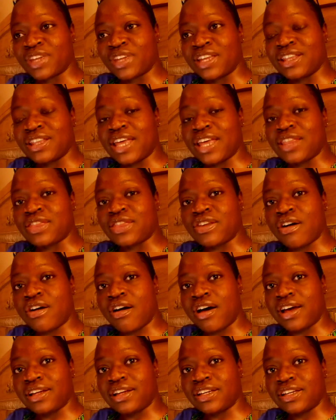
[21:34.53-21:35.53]
they
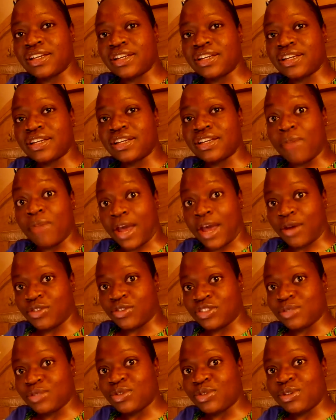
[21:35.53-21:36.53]
thought,
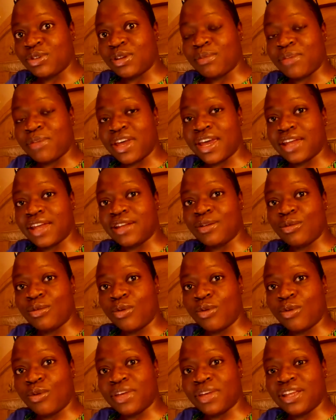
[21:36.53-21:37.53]
marriages between a
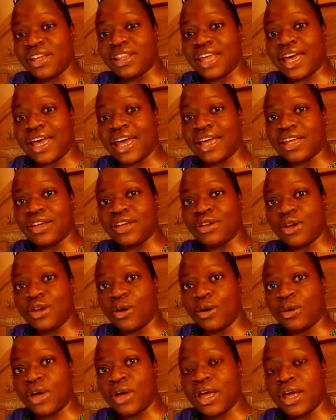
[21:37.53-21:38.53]
man and a woman, that,
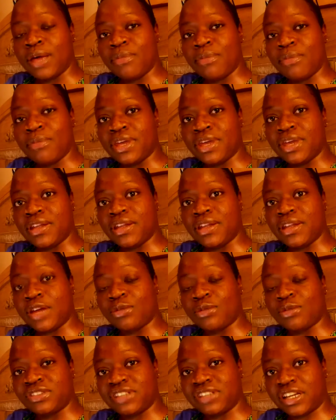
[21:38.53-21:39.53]
being
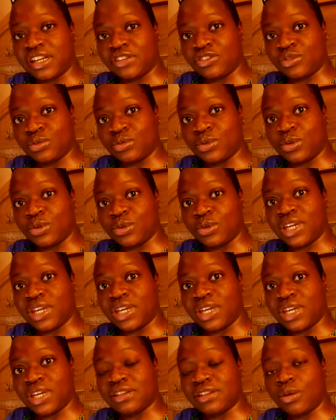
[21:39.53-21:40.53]
heterosexual
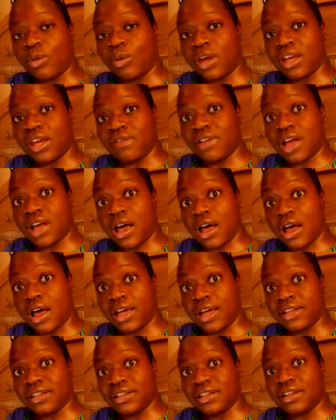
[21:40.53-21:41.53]
is the way of
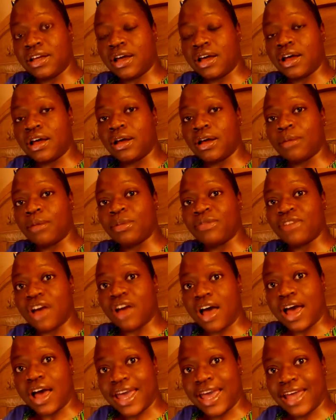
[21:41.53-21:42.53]
God. If
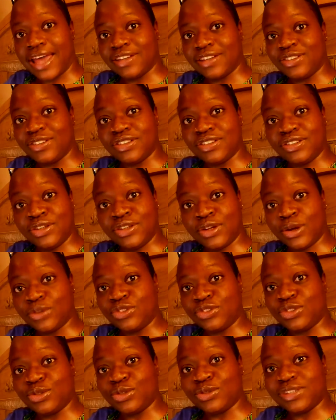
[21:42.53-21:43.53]
God had to,
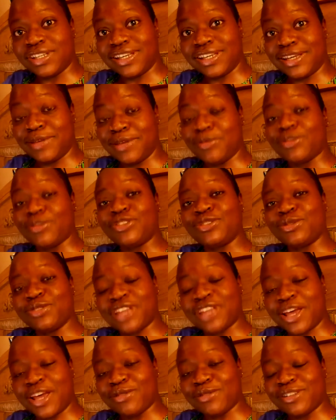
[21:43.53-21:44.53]
choose it, he would choose
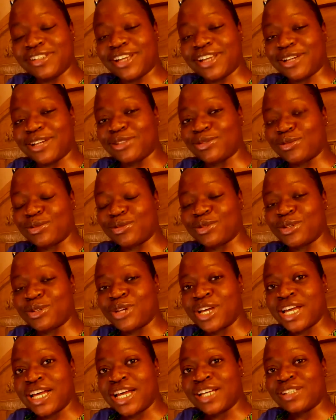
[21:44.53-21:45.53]
heterosexual.
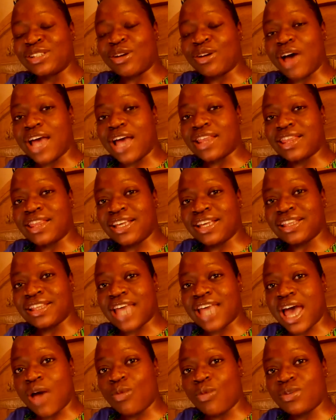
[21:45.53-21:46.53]
So I think
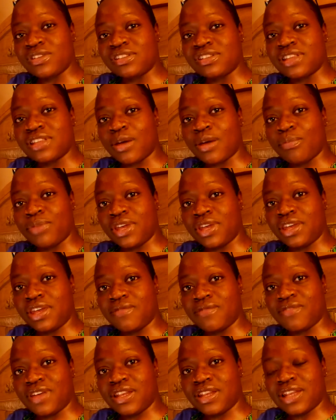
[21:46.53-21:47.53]
that was their
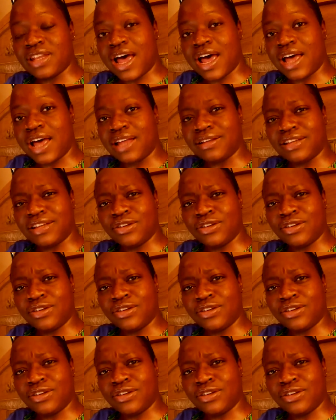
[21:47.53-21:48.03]
beef, not